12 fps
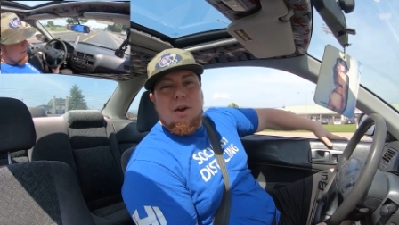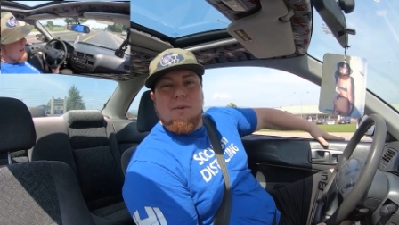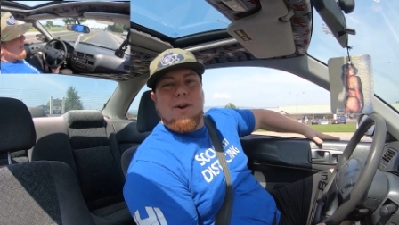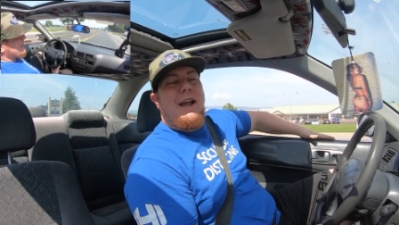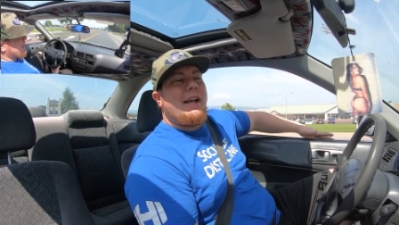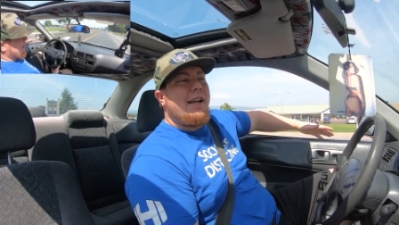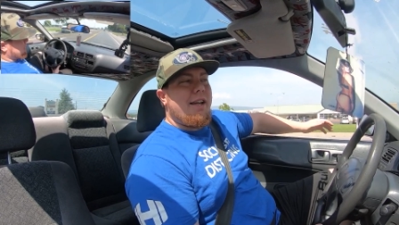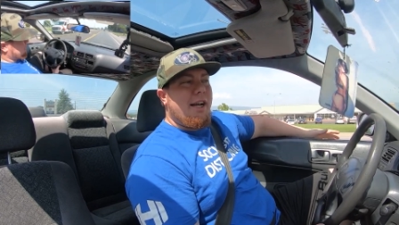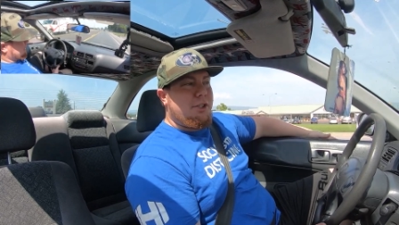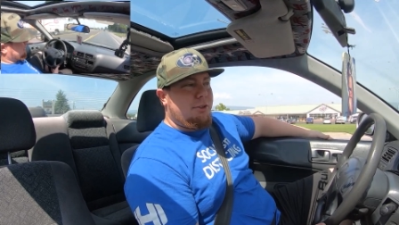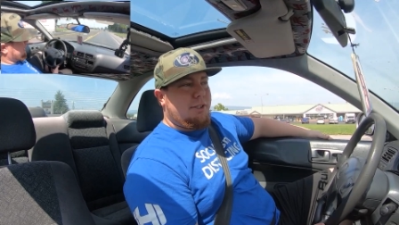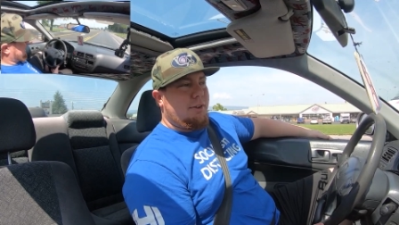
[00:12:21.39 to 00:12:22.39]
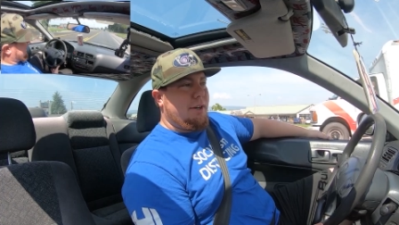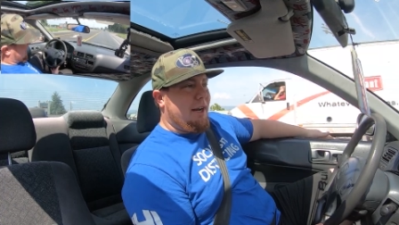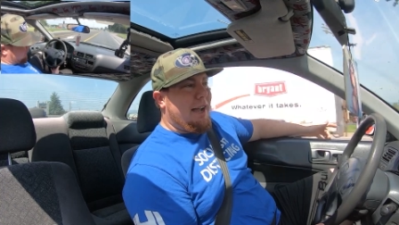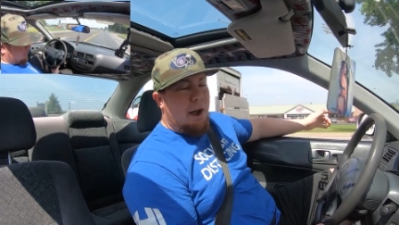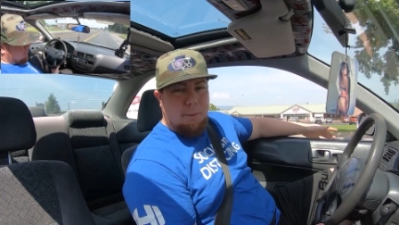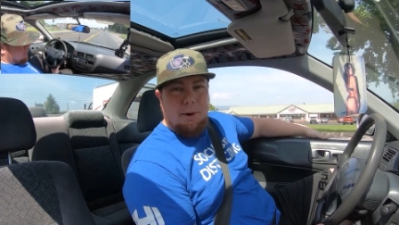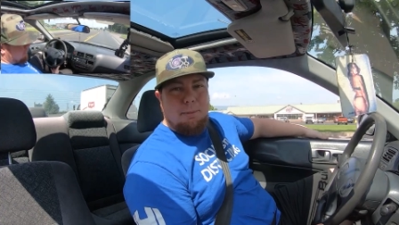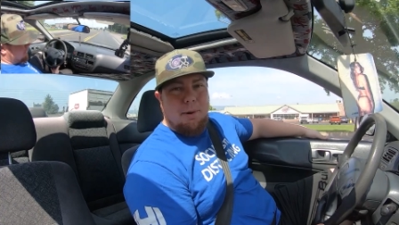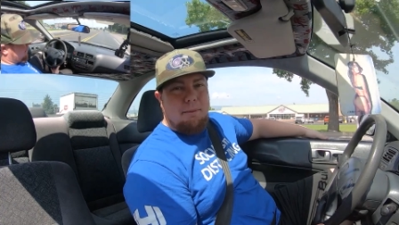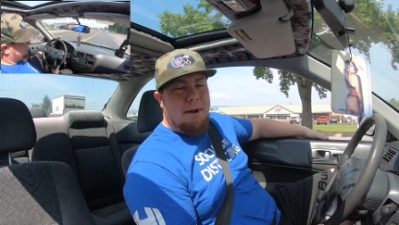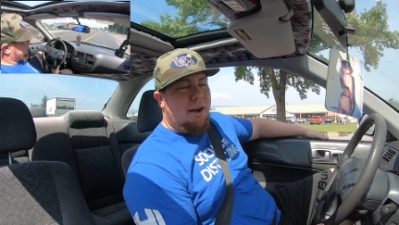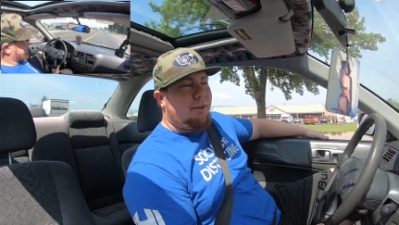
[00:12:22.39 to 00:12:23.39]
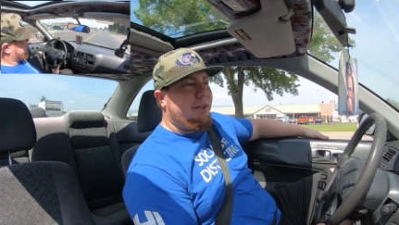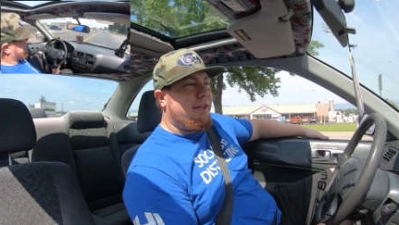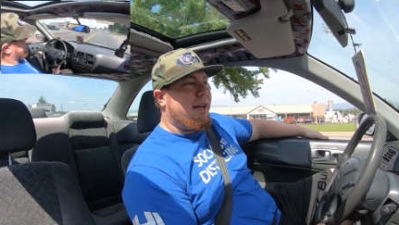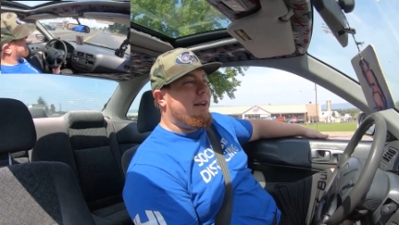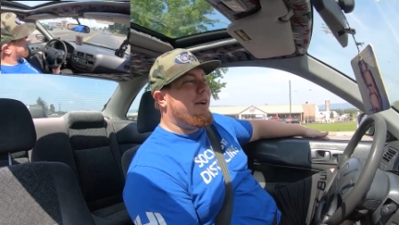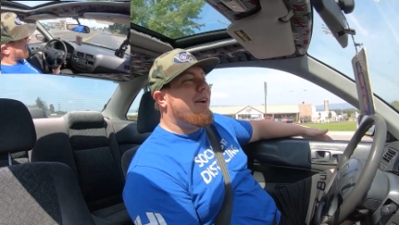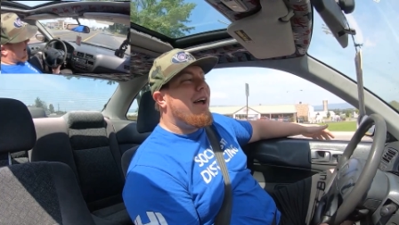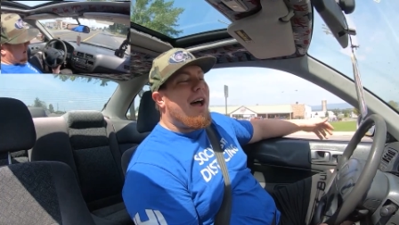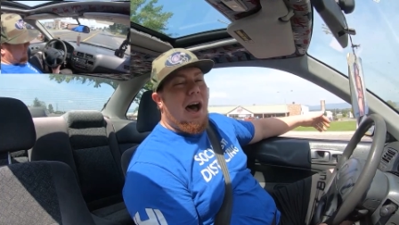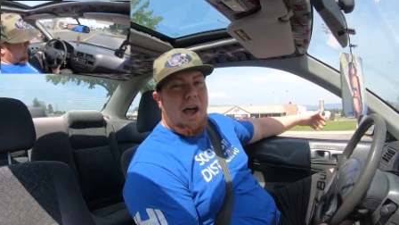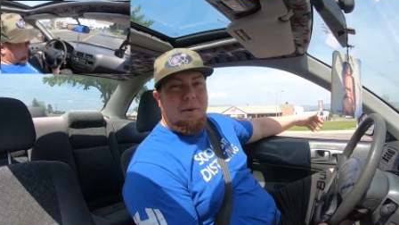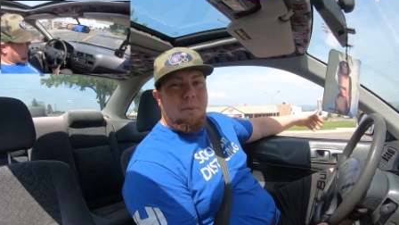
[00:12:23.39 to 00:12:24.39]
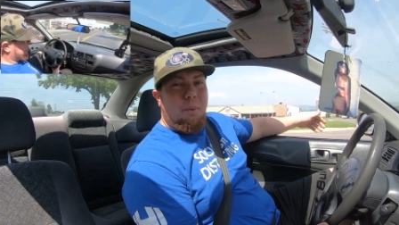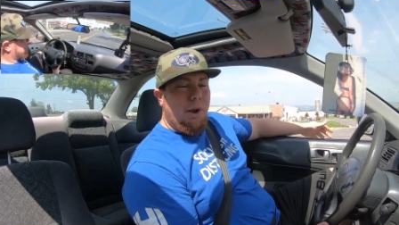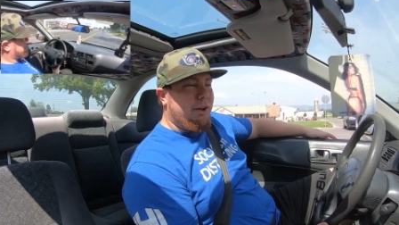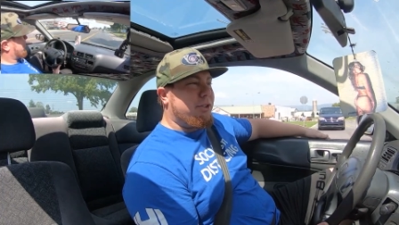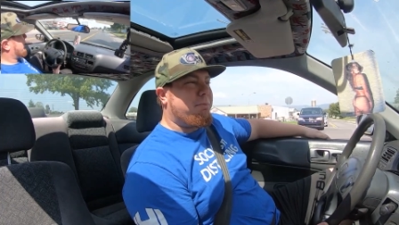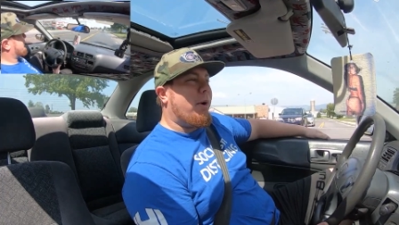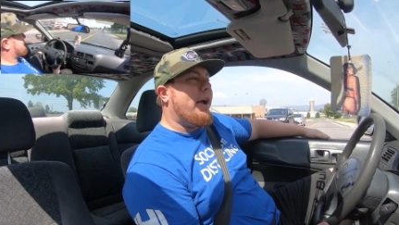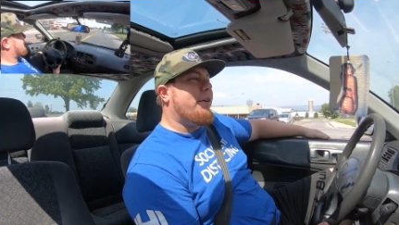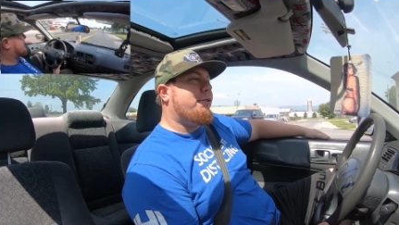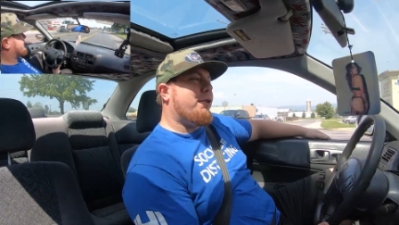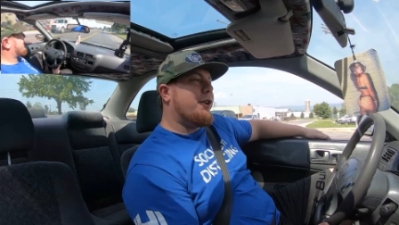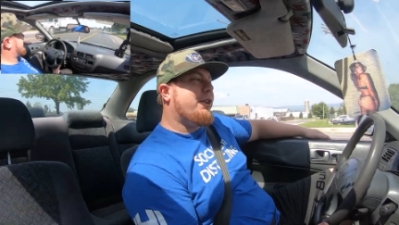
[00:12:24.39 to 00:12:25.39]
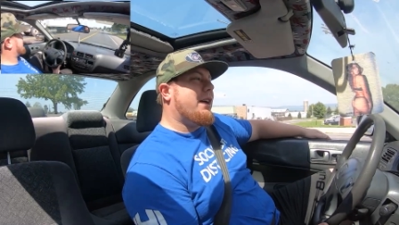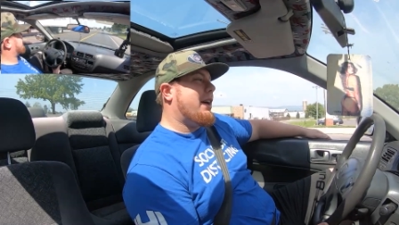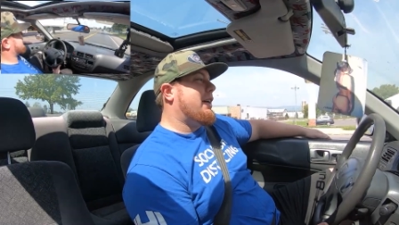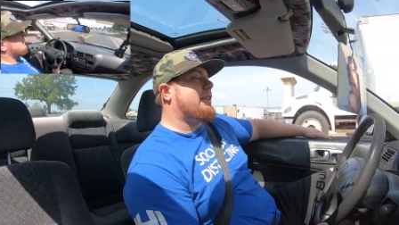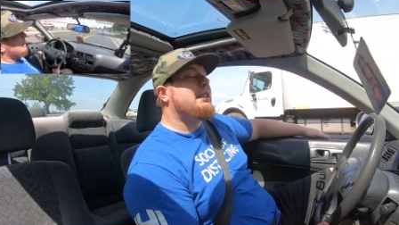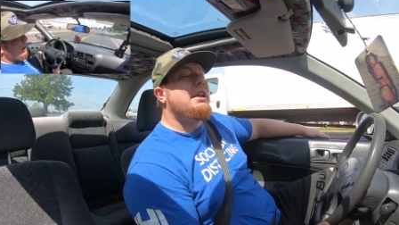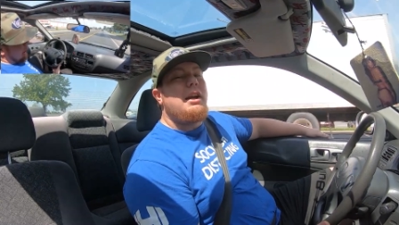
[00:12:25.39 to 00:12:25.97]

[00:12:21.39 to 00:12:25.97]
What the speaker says: When I get nitrous on it, I will put it back on the dyno. I will spray it for you guys.